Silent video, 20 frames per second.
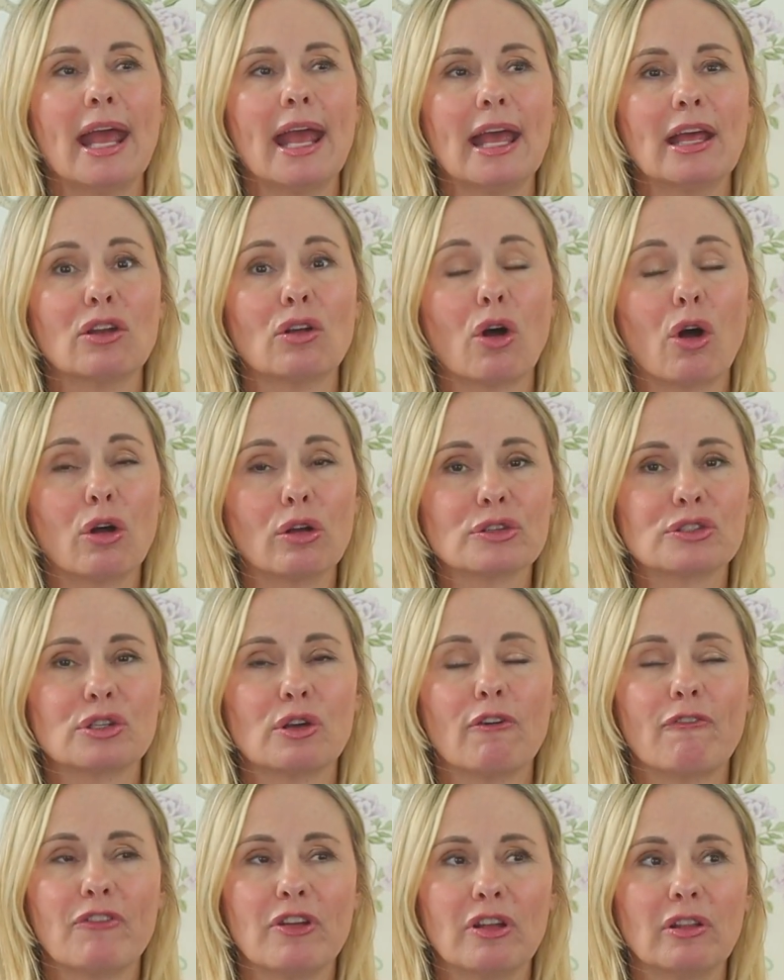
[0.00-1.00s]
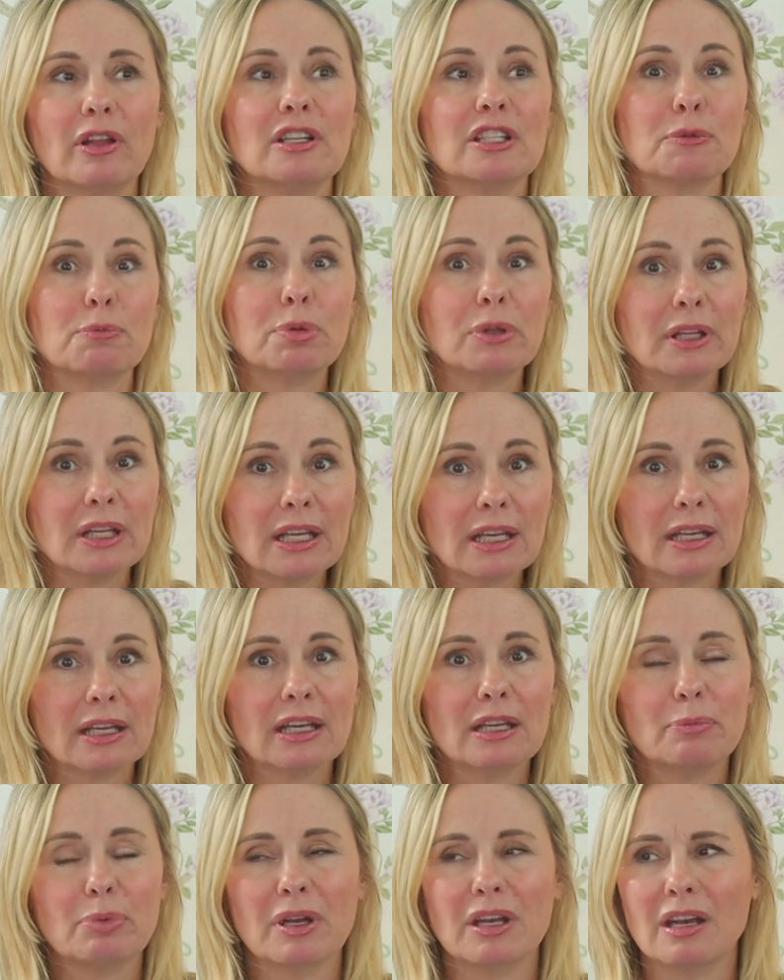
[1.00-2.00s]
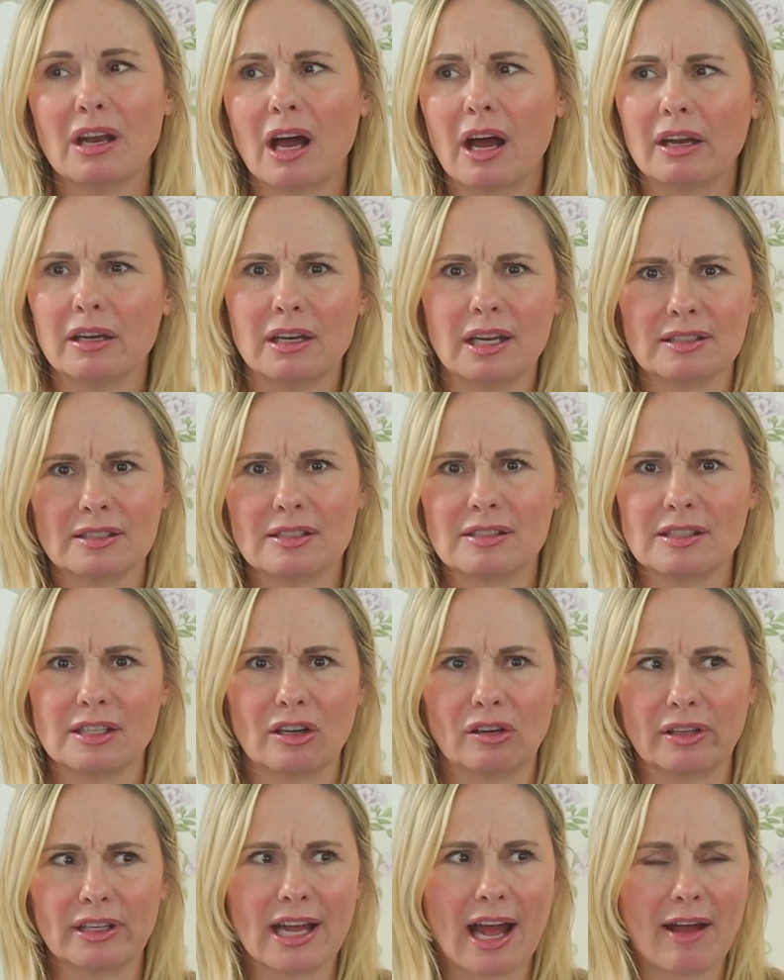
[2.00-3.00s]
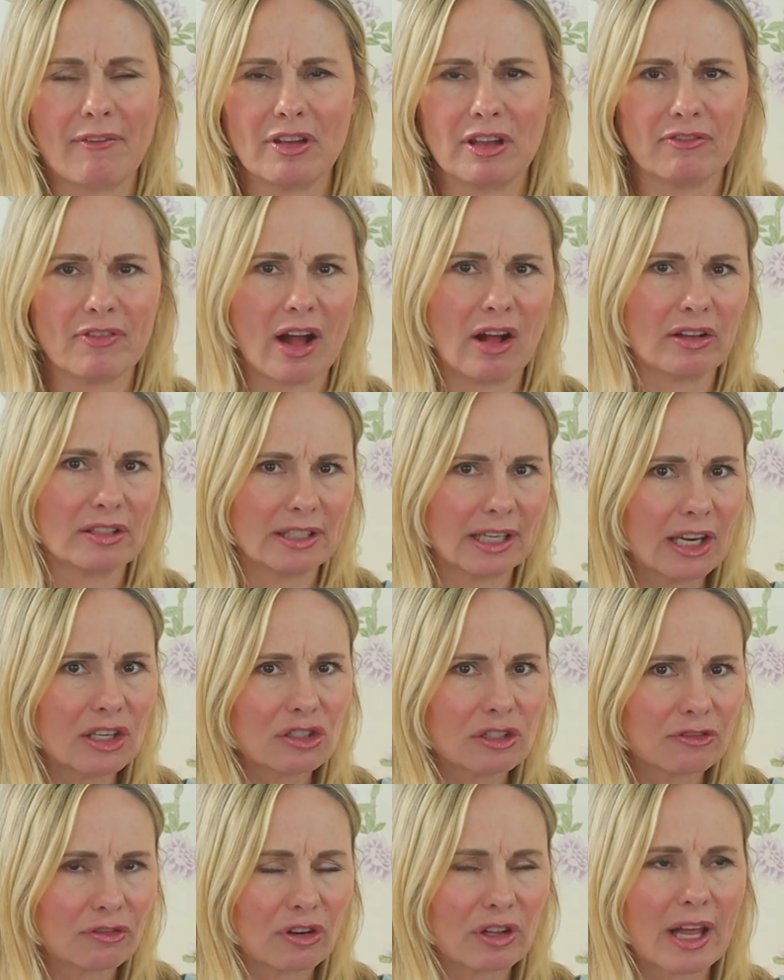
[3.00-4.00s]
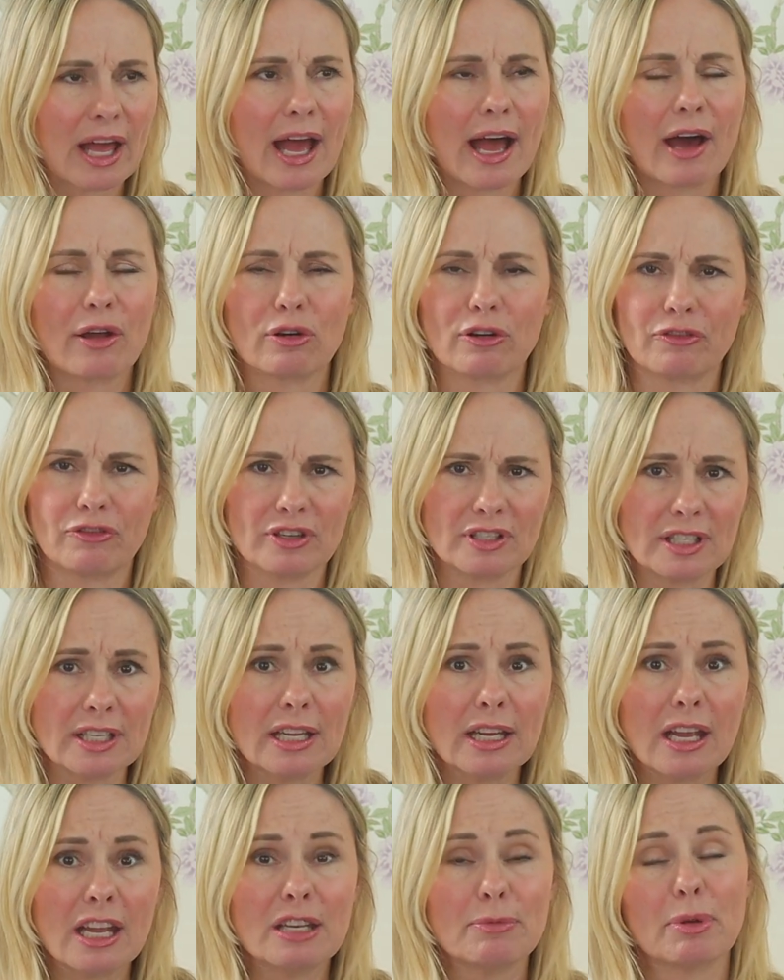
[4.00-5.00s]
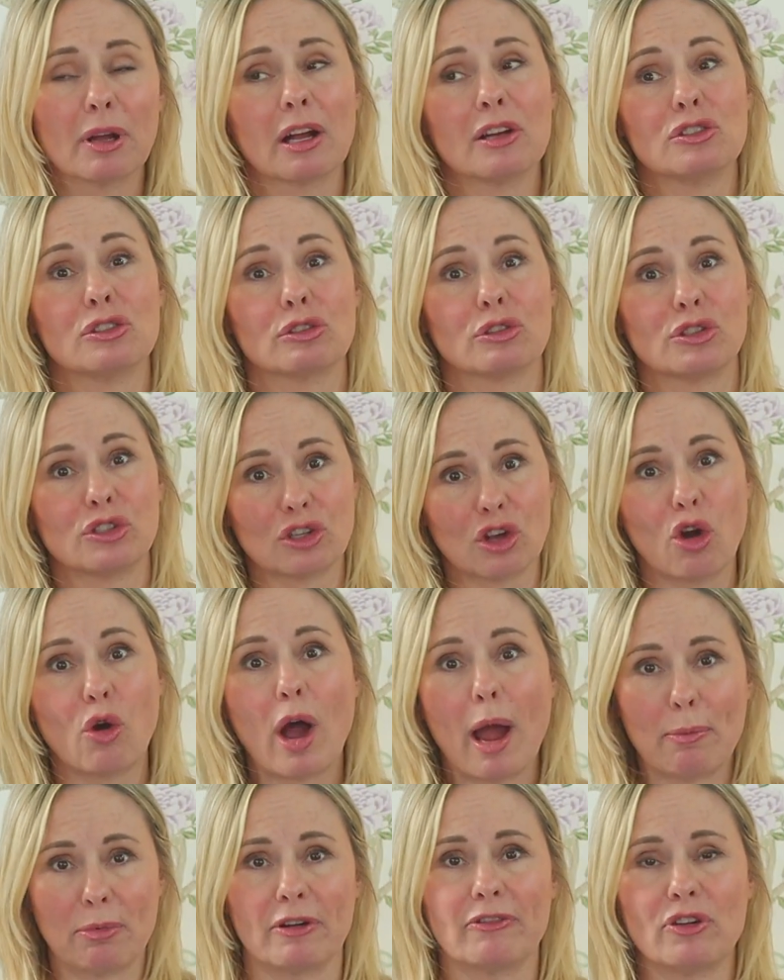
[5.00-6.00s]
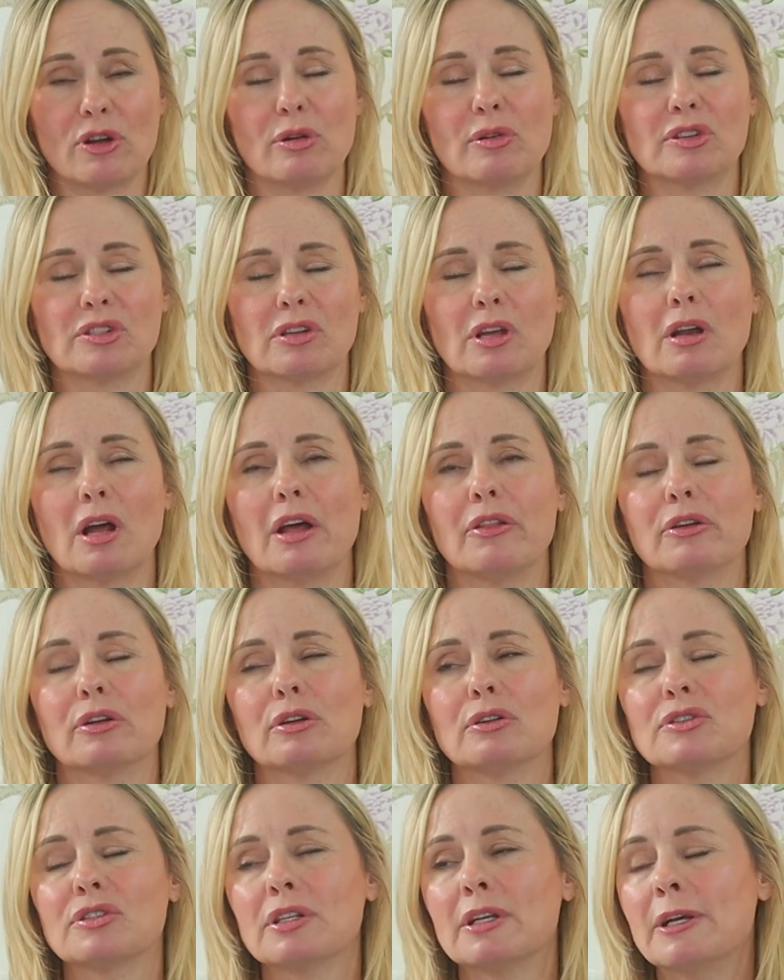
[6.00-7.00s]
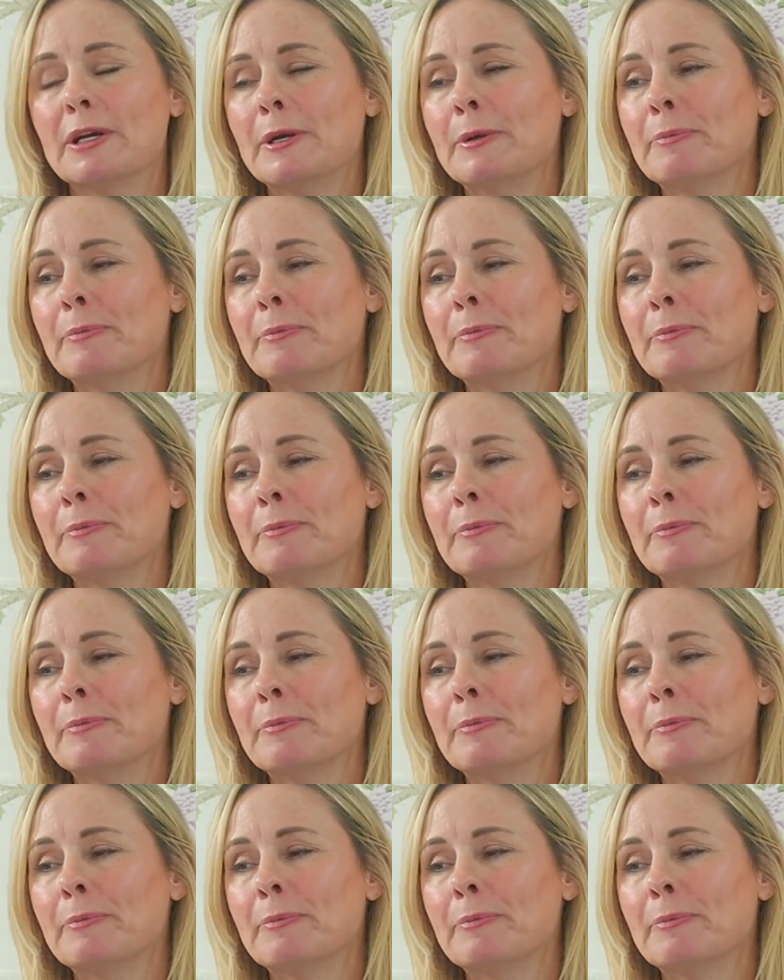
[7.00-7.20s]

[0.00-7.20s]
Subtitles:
and also feeling depleted but not necessarily having validation for that, or fatigued because you're so hyper-focused on others.